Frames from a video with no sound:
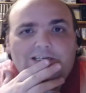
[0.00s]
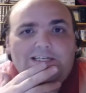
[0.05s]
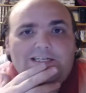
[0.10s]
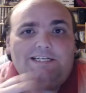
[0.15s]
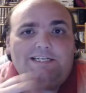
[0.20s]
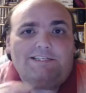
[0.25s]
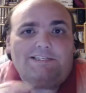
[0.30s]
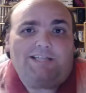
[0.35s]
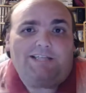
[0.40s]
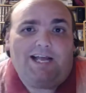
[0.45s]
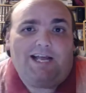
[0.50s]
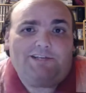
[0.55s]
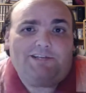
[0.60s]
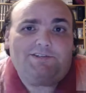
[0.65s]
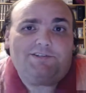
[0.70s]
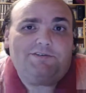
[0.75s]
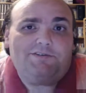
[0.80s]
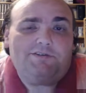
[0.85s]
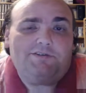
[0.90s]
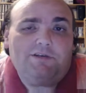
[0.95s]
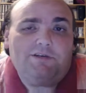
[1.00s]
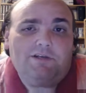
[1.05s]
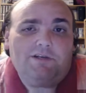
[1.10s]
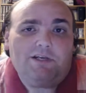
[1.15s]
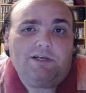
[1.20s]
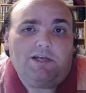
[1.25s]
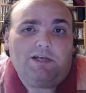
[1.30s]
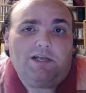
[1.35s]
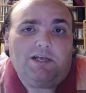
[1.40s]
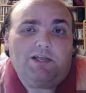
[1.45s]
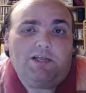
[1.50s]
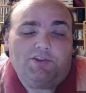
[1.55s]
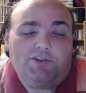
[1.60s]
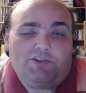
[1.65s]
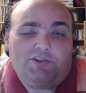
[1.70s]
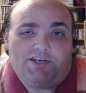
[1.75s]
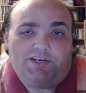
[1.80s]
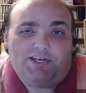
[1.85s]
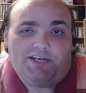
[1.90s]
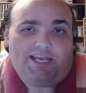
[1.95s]
That's the
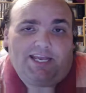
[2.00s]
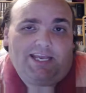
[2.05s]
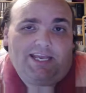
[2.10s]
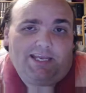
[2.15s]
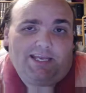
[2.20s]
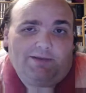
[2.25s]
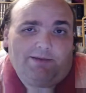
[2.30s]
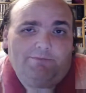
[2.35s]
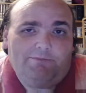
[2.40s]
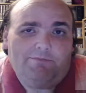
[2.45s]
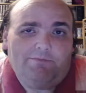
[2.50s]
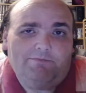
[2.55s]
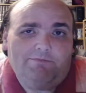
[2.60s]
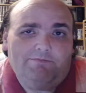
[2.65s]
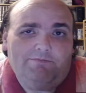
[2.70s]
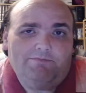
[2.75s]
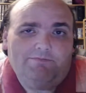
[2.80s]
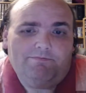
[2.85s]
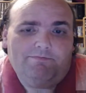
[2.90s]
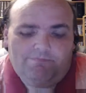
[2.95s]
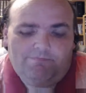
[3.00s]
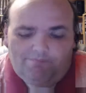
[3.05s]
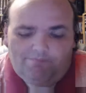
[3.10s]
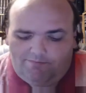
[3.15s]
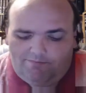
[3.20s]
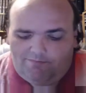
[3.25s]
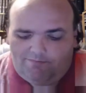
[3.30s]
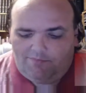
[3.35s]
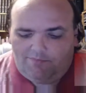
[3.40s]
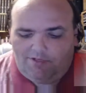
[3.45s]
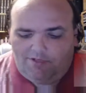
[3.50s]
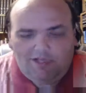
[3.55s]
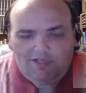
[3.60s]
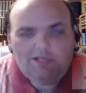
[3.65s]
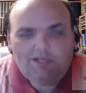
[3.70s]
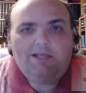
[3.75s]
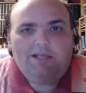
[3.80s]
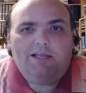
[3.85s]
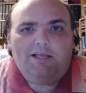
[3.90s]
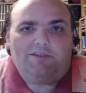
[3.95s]
name
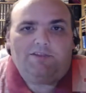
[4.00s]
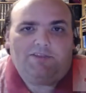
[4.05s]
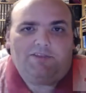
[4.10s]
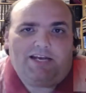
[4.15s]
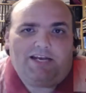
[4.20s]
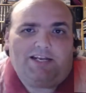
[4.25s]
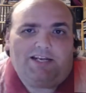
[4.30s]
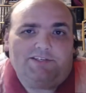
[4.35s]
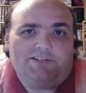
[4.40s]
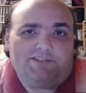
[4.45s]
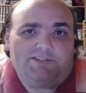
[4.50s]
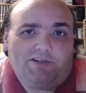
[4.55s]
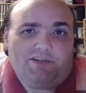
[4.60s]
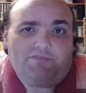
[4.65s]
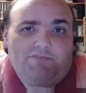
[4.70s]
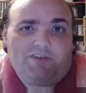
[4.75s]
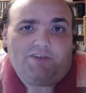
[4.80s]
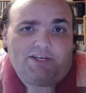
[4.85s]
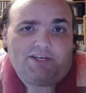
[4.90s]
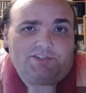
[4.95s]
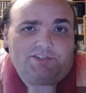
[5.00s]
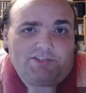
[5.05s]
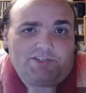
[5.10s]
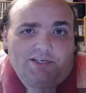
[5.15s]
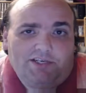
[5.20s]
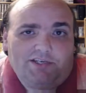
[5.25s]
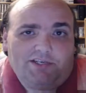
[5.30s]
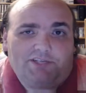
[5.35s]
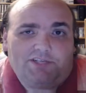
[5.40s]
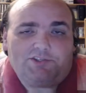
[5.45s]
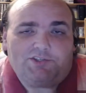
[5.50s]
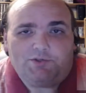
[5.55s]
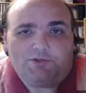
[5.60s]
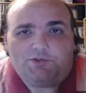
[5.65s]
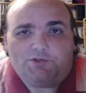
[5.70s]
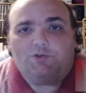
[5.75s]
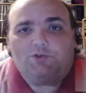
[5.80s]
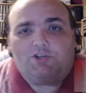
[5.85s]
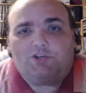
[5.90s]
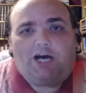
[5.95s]
that is the fiction that you
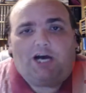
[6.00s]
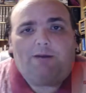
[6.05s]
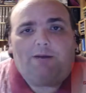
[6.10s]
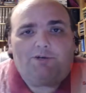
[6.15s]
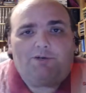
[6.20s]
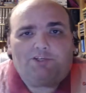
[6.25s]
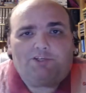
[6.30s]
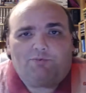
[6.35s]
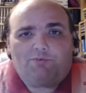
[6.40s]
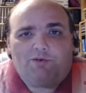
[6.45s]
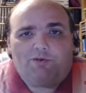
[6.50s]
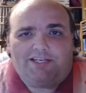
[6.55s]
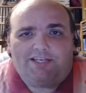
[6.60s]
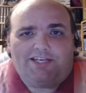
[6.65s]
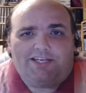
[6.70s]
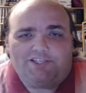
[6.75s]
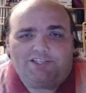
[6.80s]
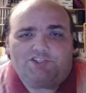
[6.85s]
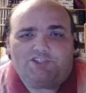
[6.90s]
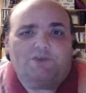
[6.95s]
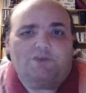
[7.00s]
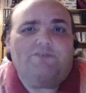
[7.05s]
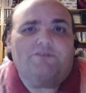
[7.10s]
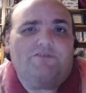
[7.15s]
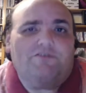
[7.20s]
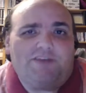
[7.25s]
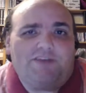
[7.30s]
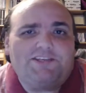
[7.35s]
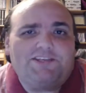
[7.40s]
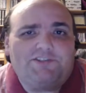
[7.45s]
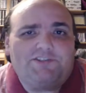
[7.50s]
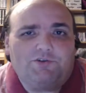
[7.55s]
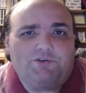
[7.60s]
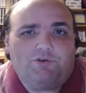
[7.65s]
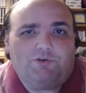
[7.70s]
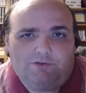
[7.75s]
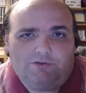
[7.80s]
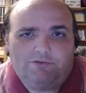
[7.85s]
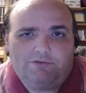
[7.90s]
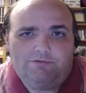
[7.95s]
do commerce with. It is your
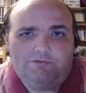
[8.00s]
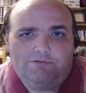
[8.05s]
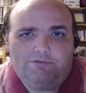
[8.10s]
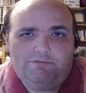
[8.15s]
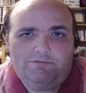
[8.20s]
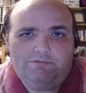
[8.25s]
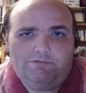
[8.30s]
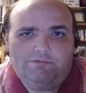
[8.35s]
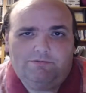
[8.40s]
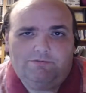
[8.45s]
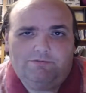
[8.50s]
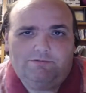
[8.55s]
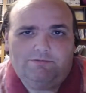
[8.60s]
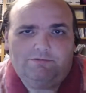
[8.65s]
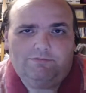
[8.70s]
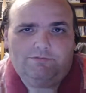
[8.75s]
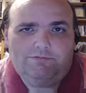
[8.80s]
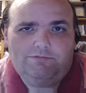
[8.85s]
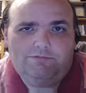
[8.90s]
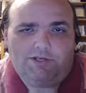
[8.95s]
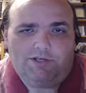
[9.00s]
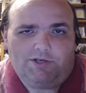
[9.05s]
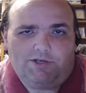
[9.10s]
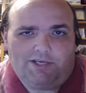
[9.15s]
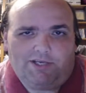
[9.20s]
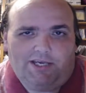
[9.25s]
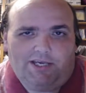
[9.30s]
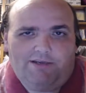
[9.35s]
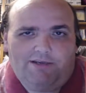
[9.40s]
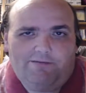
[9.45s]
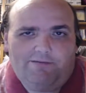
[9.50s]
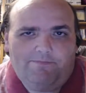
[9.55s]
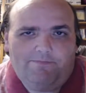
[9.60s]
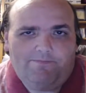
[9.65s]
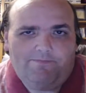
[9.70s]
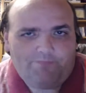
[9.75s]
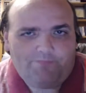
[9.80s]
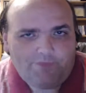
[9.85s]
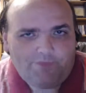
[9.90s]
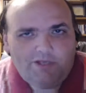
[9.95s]
vessel. Okay?
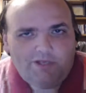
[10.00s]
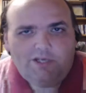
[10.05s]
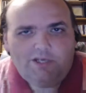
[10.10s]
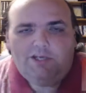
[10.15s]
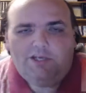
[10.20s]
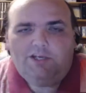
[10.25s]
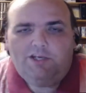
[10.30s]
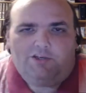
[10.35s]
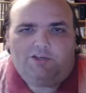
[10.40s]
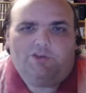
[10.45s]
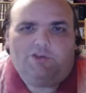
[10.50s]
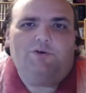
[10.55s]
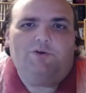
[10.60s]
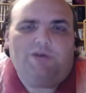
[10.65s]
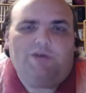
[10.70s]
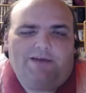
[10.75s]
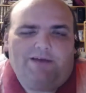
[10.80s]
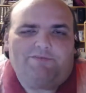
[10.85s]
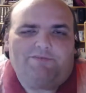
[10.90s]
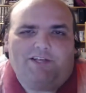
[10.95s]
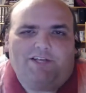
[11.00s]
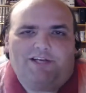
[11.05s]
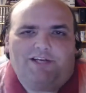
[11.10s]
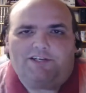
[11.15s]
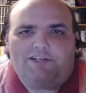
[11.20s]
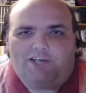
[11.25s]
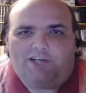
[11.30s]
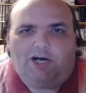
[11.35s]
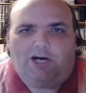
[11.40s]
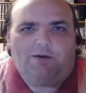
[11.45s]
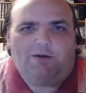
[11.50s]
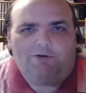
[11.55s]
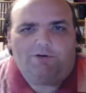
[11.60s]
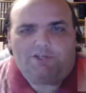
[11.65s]
You have done commerce